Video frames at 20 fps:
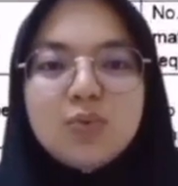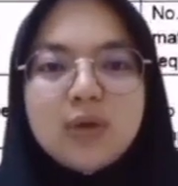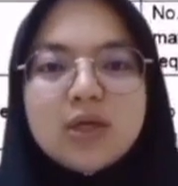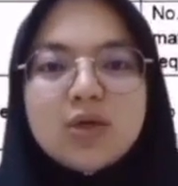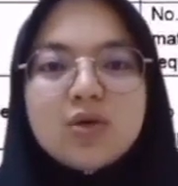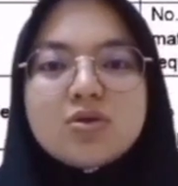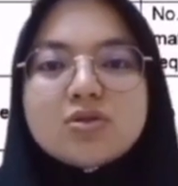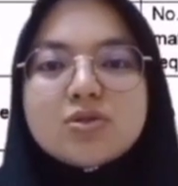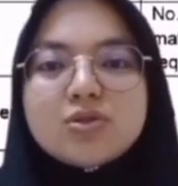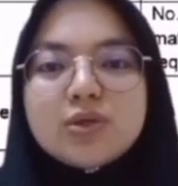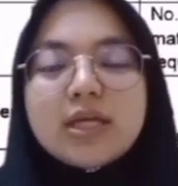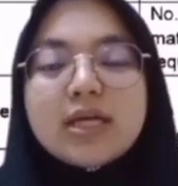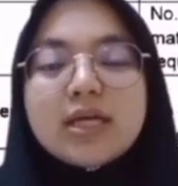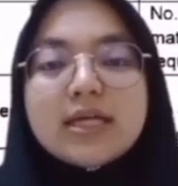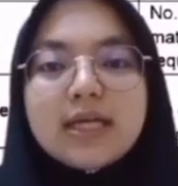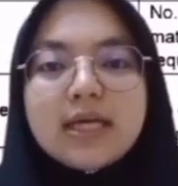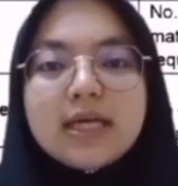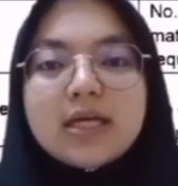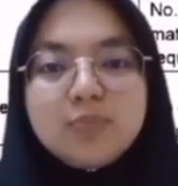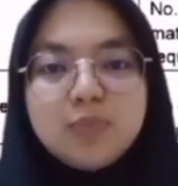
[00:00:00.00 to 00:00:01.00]
we go to the
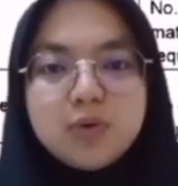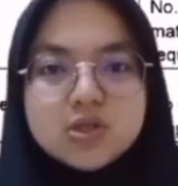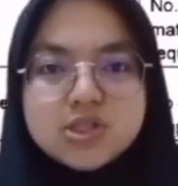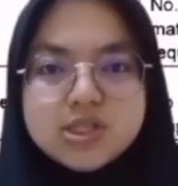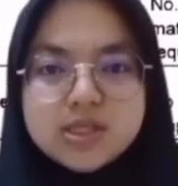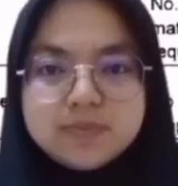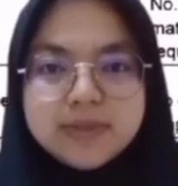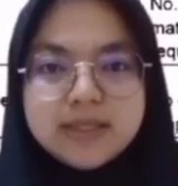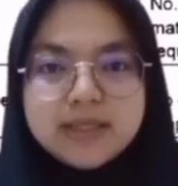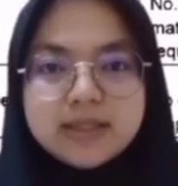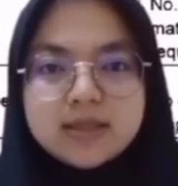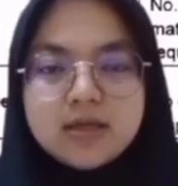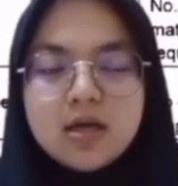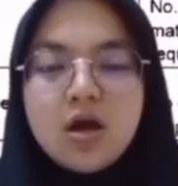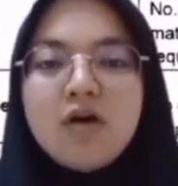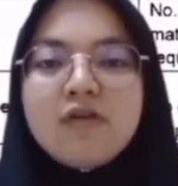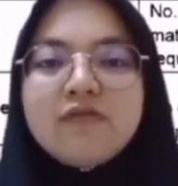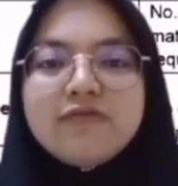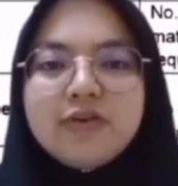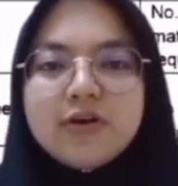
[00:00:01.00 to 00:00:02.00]
reapportionment.
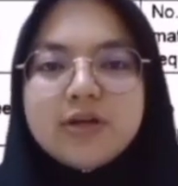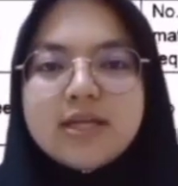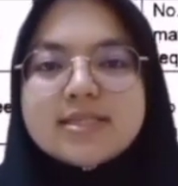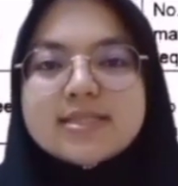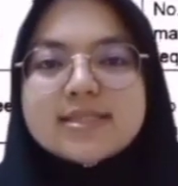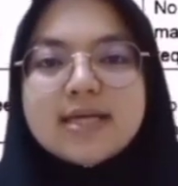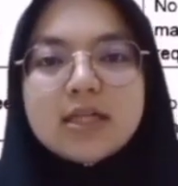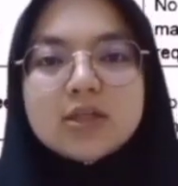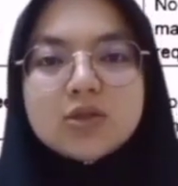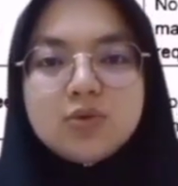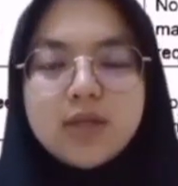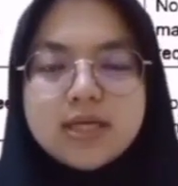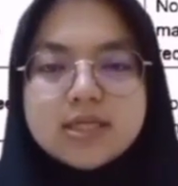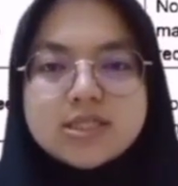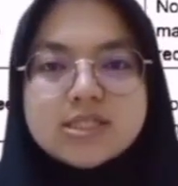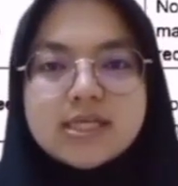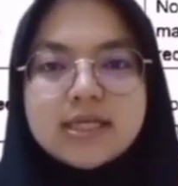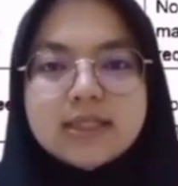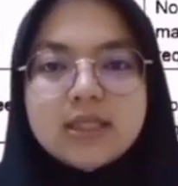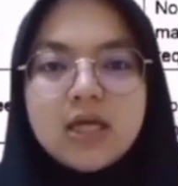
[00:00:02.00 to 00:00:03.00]
For this
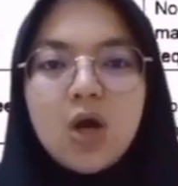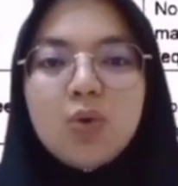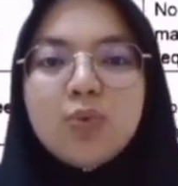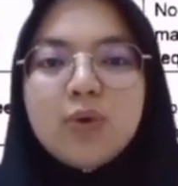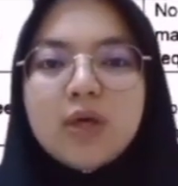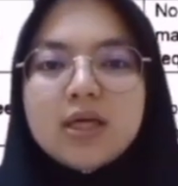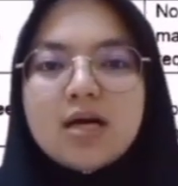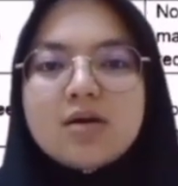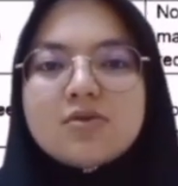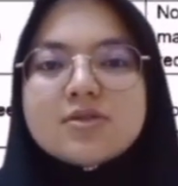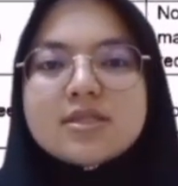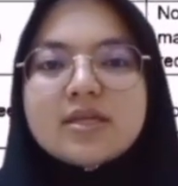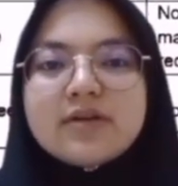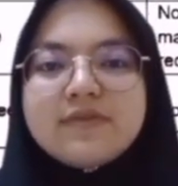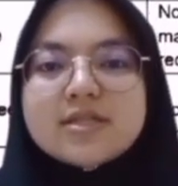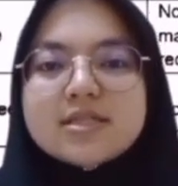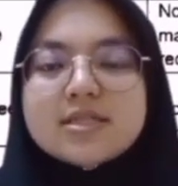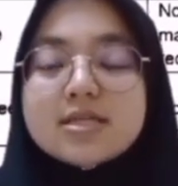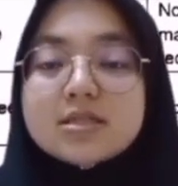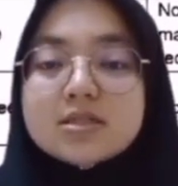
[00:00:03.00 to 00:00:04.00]
calculation, we count
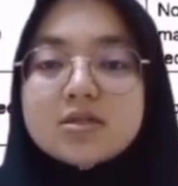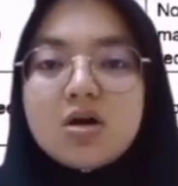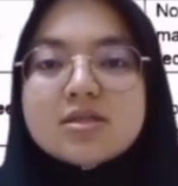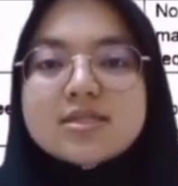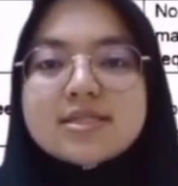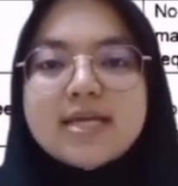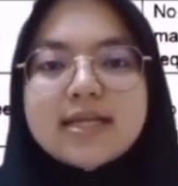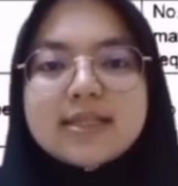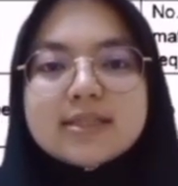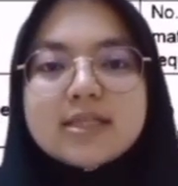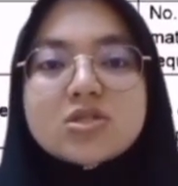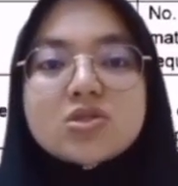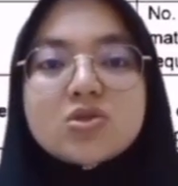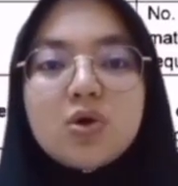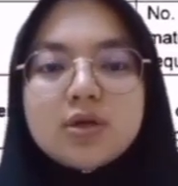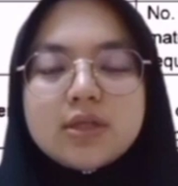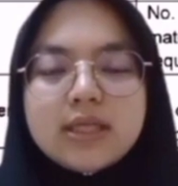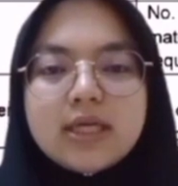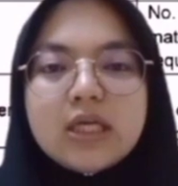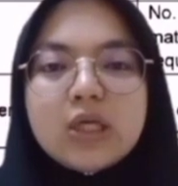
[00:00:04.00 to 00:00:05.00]
services cost centers
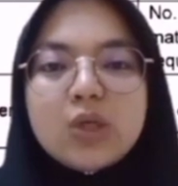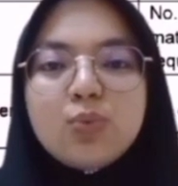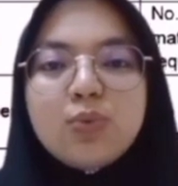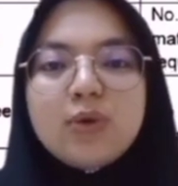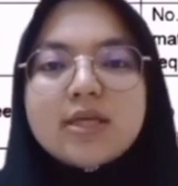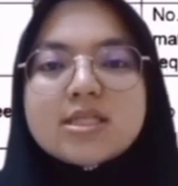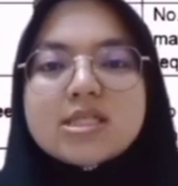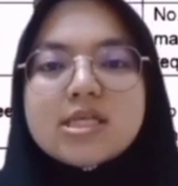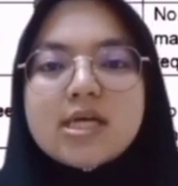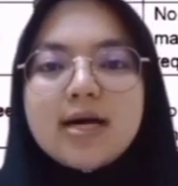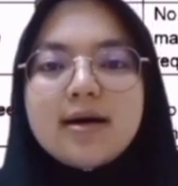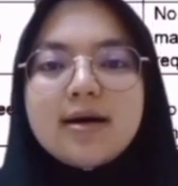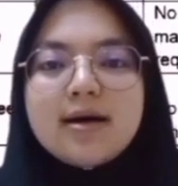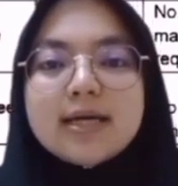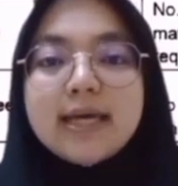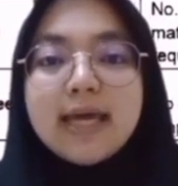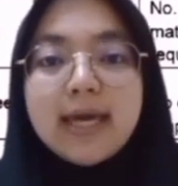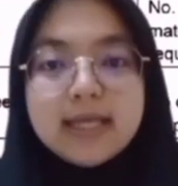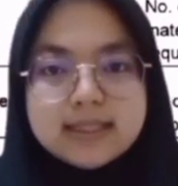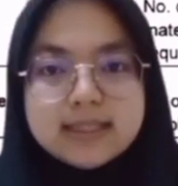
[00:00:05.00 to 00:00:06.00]
only, which are
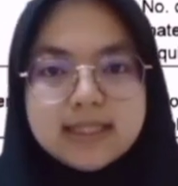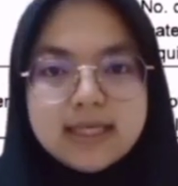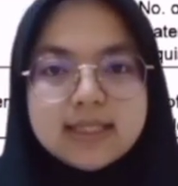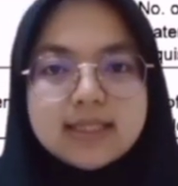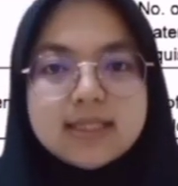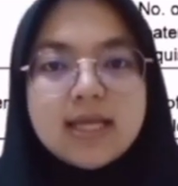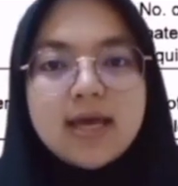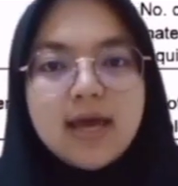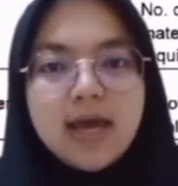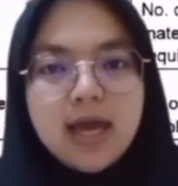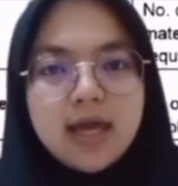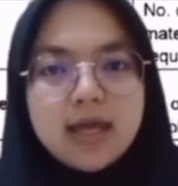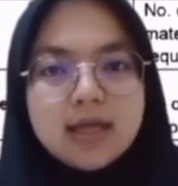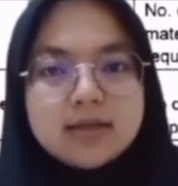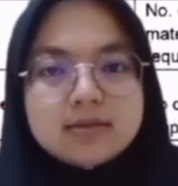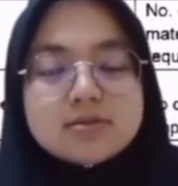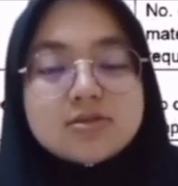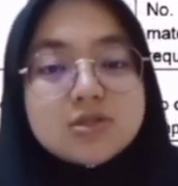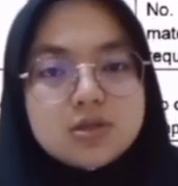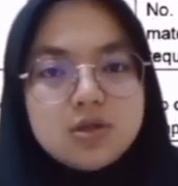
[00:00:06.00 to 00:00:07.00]
canteen
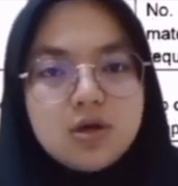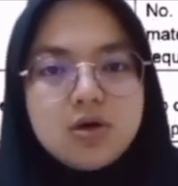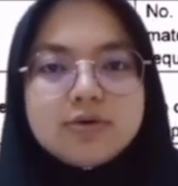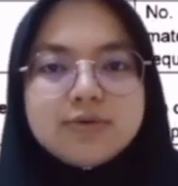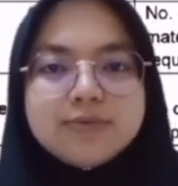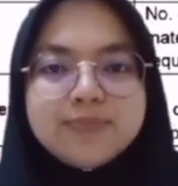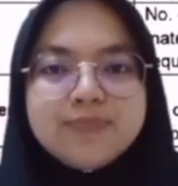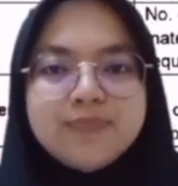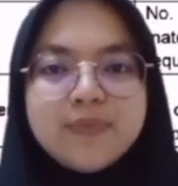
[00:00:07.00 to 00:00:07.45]
and store.